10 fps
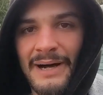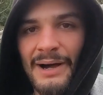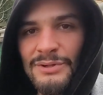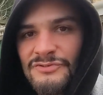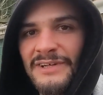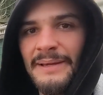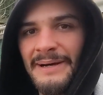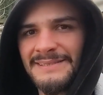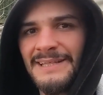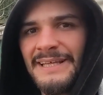But I wasn't really
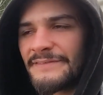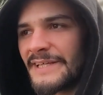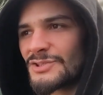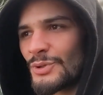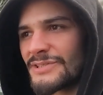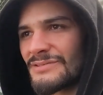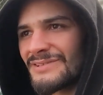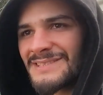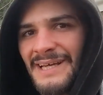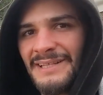about to leave the exhaust
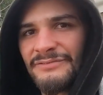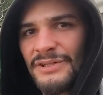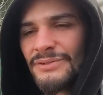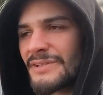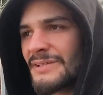on the side of the road.